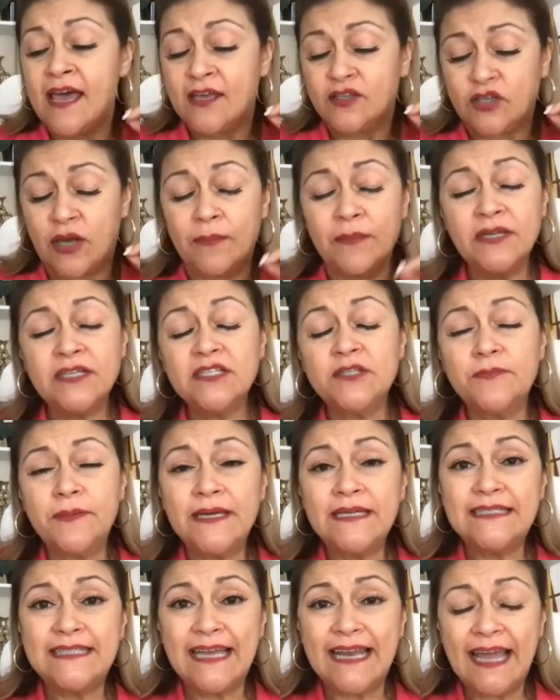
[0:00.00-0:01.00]
So I'm going to
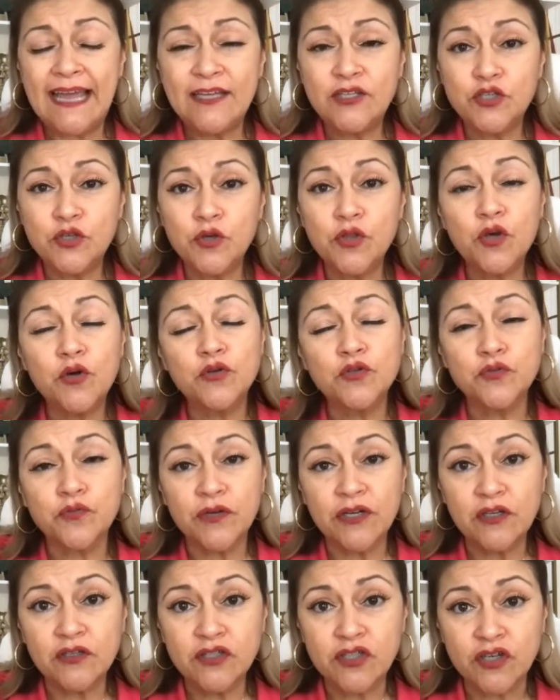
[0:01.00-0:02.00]
speak today to those
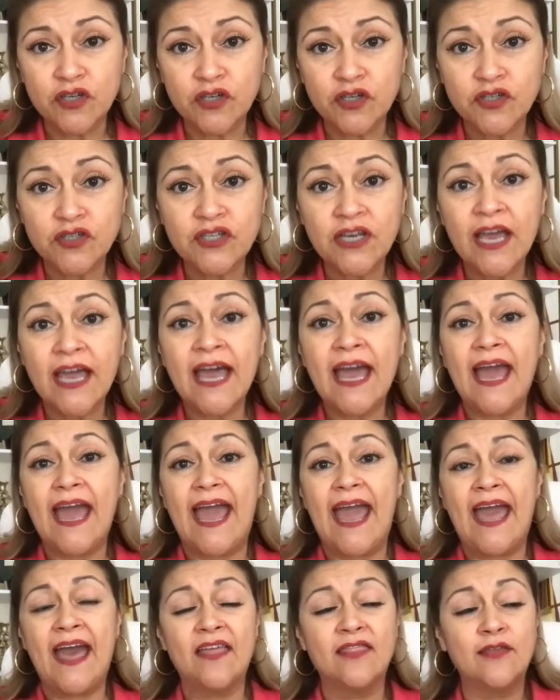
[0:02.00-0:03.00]
realtors
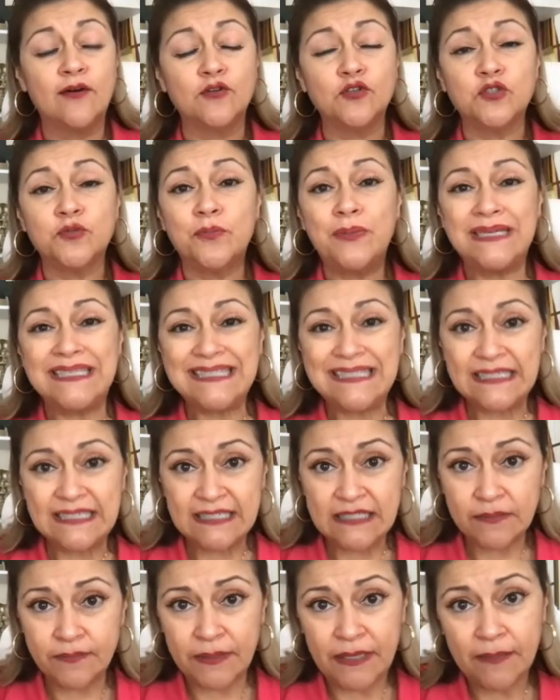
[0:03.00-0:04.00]
and those
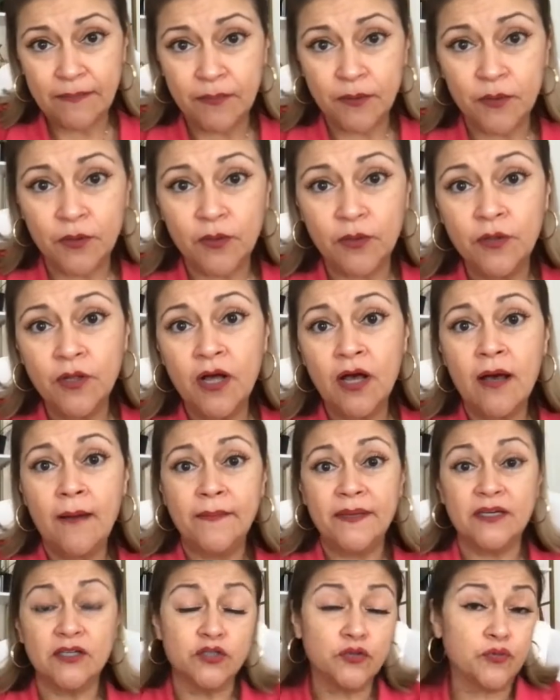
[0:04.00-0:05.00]
business people,
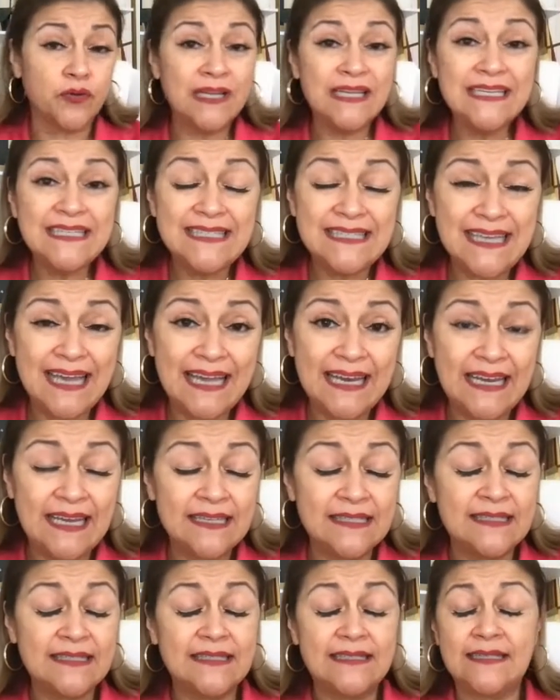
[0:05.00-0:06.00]
because real estate
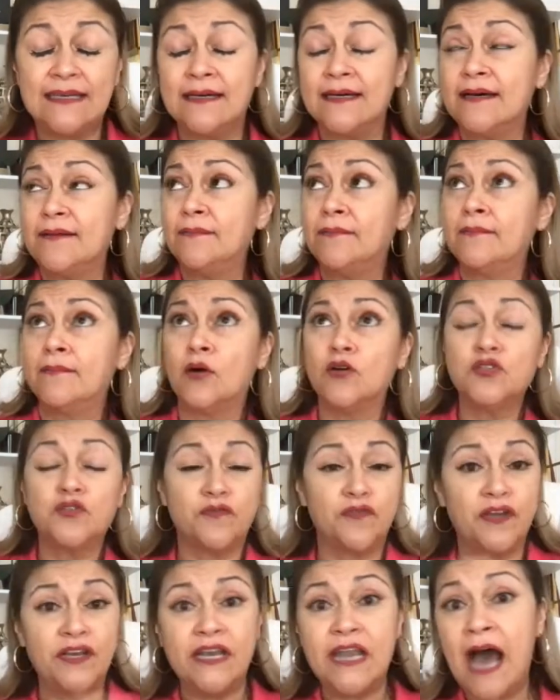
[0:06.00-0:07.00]
is the most
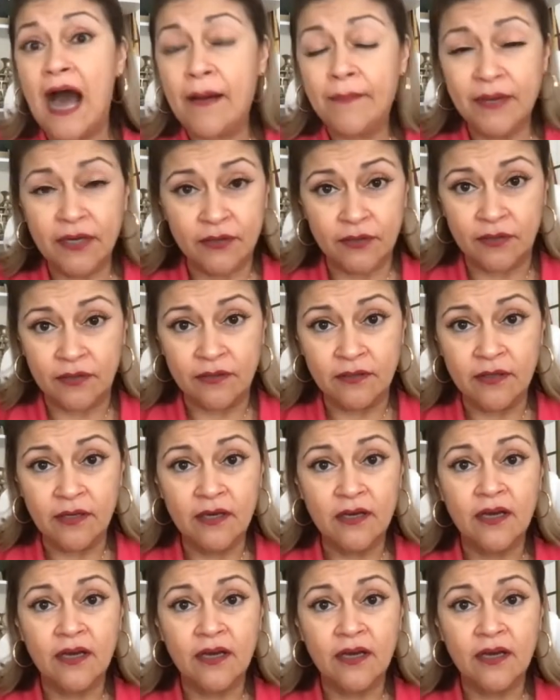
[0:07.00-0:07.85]
phenomenal